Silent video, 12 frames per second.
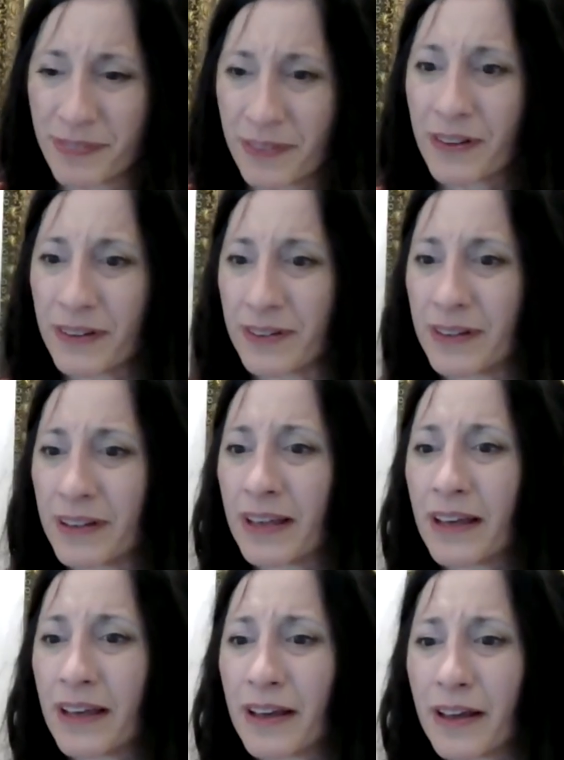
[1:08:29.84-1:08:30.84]
Good.
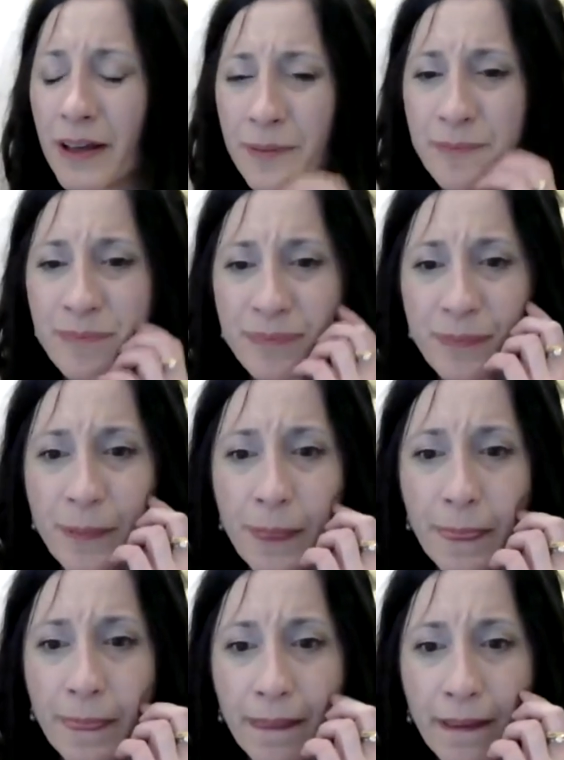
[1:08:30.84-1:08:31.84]
I
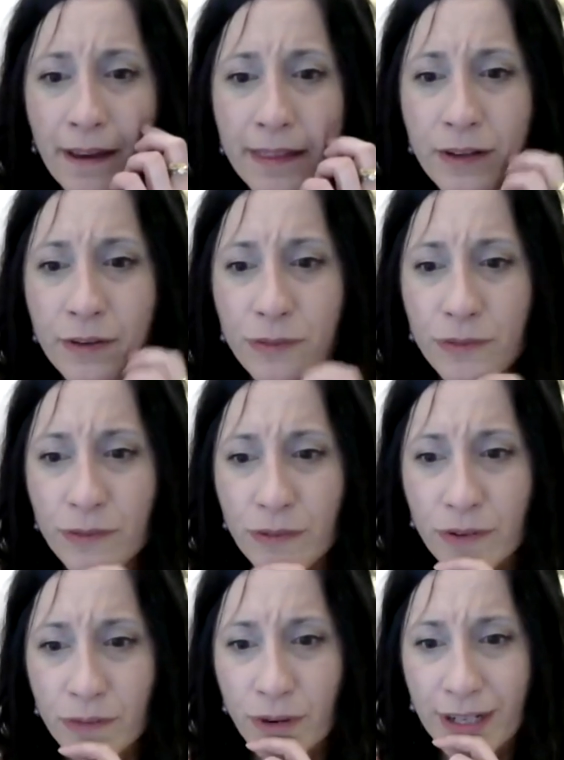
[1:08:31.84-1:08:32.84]
think
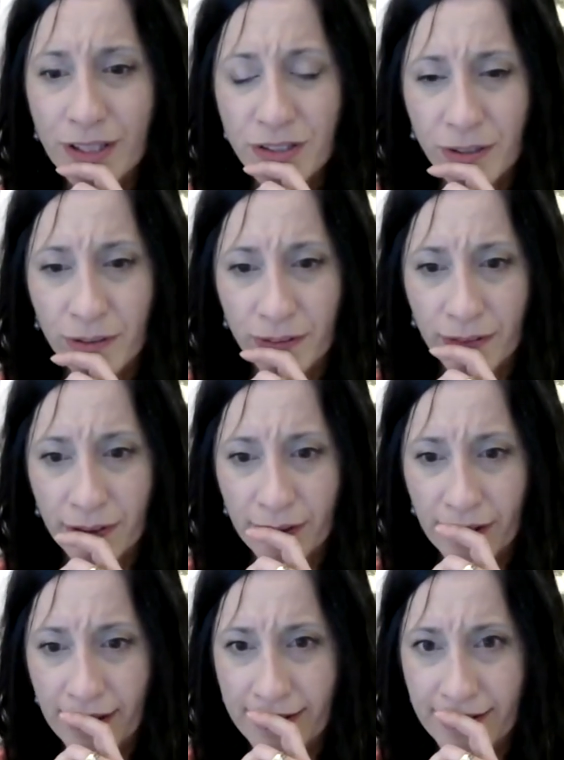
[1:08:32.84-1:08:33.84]
Rachel
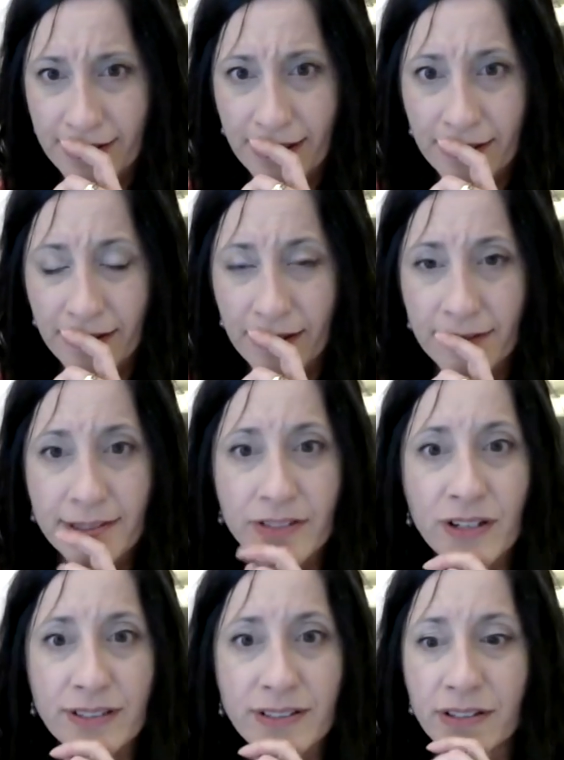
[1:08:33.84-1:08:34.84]
has
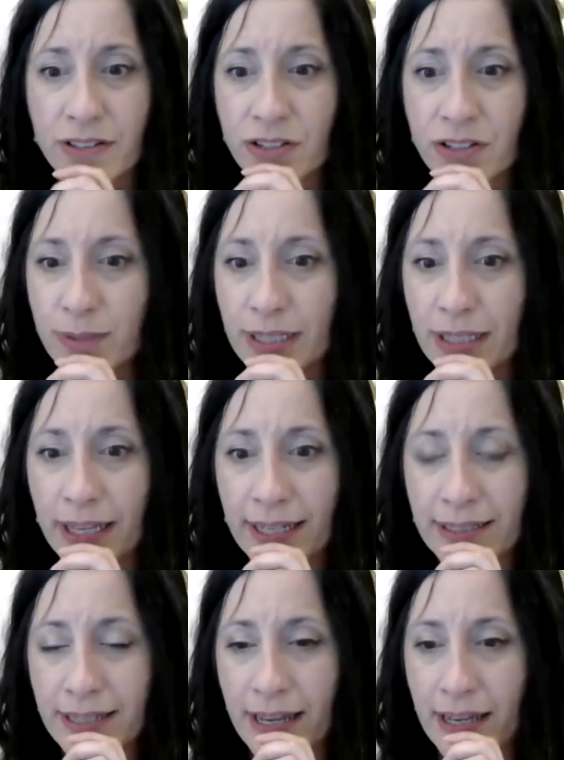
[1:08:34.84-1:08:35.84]
suggested that she would
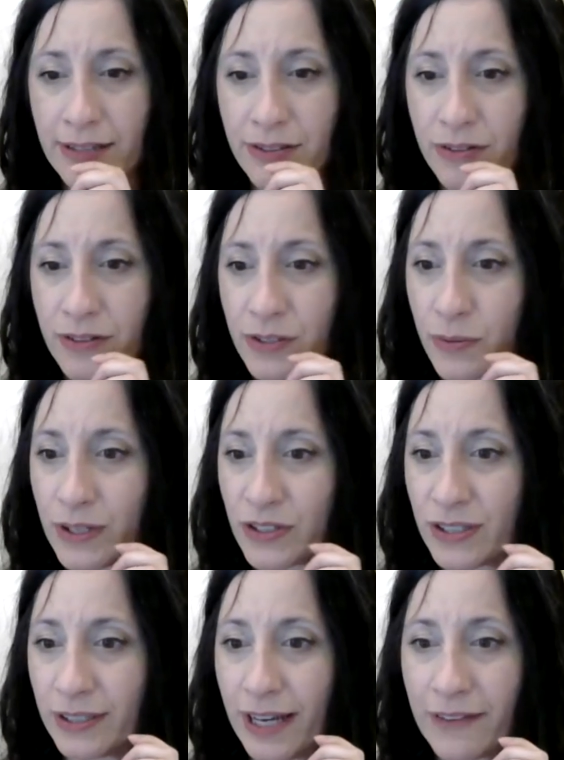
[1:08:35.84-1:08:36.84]
like to answer this
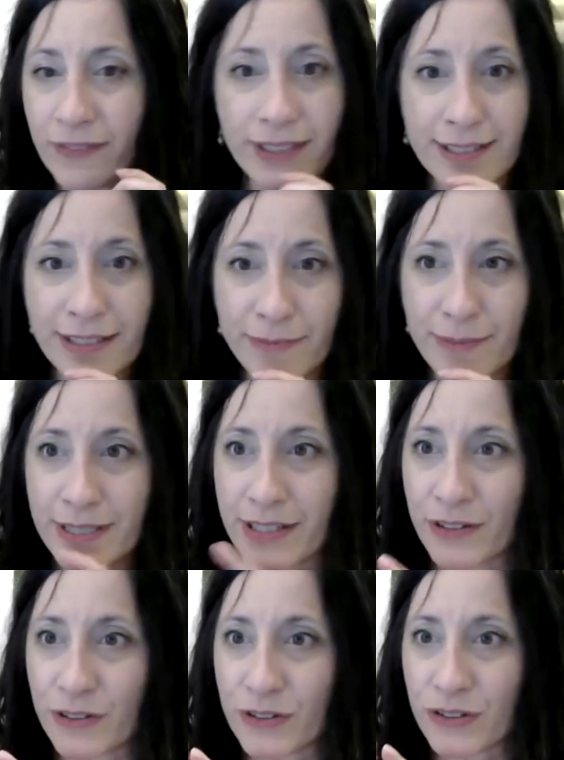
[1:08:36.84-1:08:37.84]
question live, unless I've
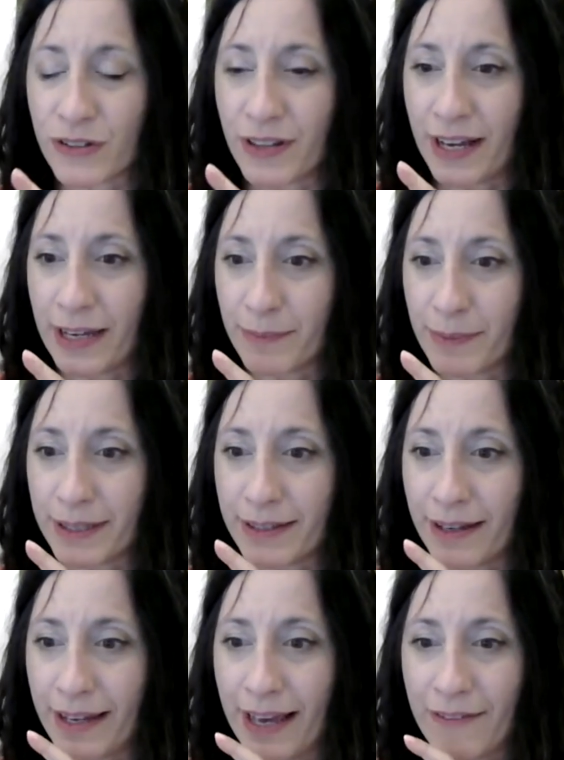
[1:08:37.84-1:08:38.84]
misunderstood that, but
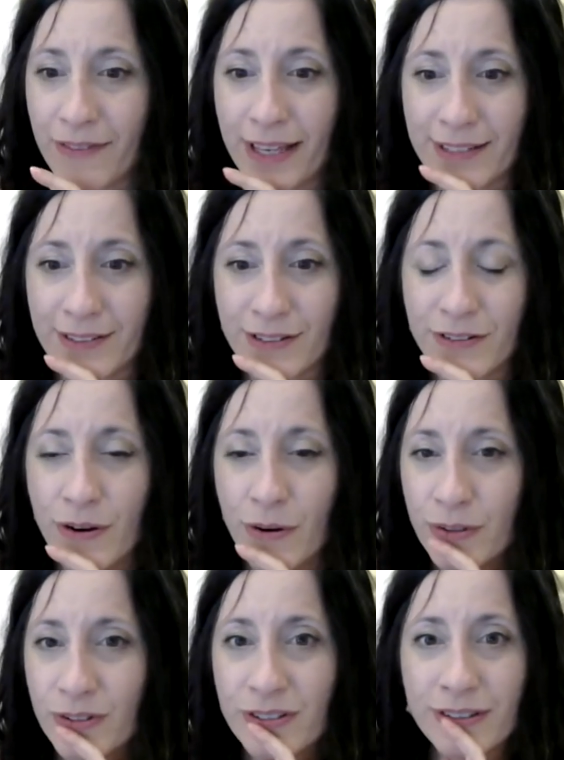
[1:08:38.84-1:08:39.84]
I have that as a
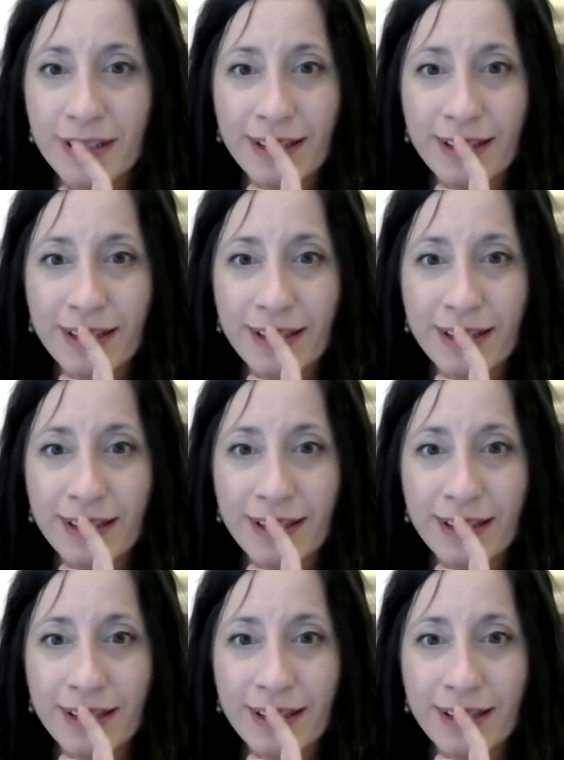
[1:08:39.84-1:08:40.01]
note.